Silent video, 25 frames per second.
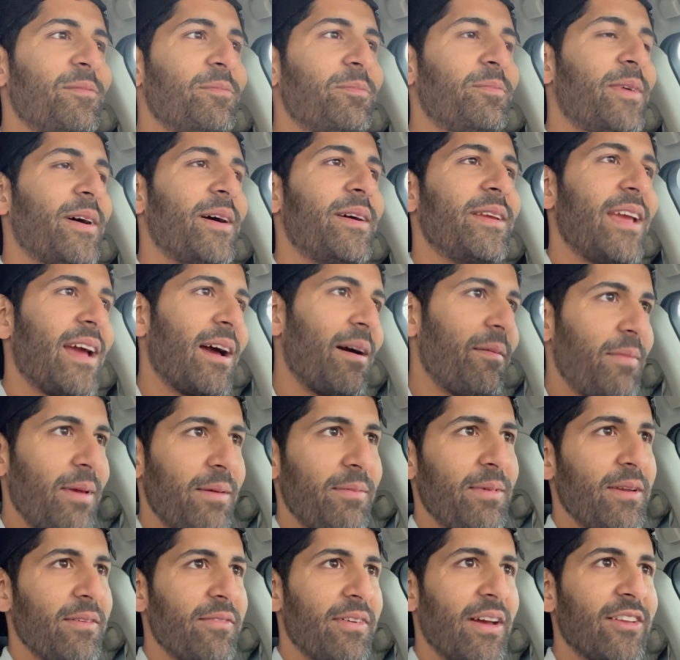But yeah,
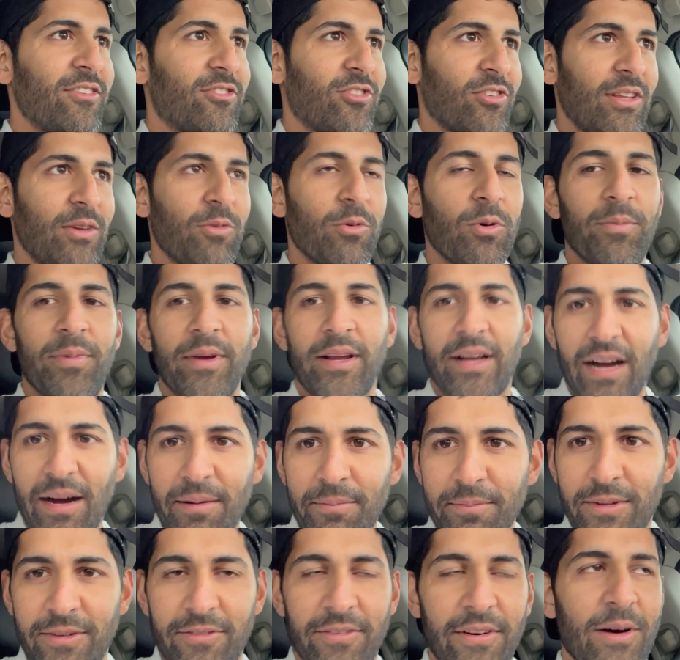maybe eventually we'll
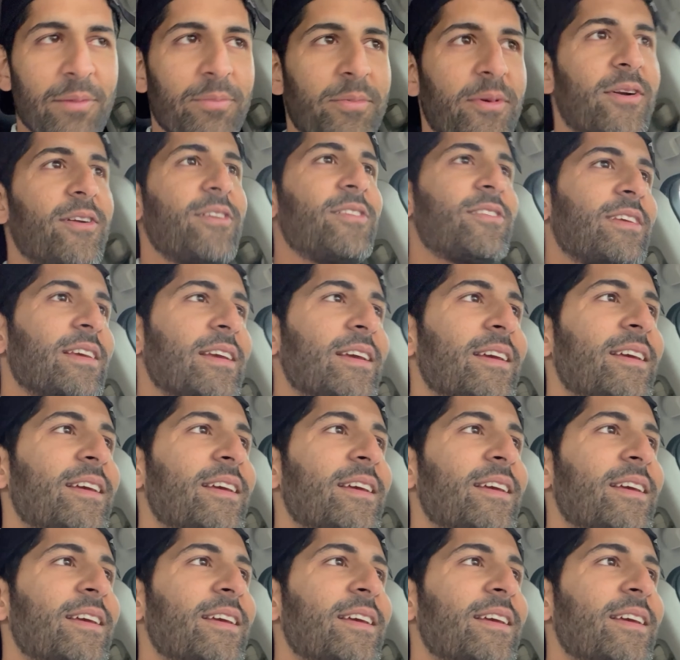become developers.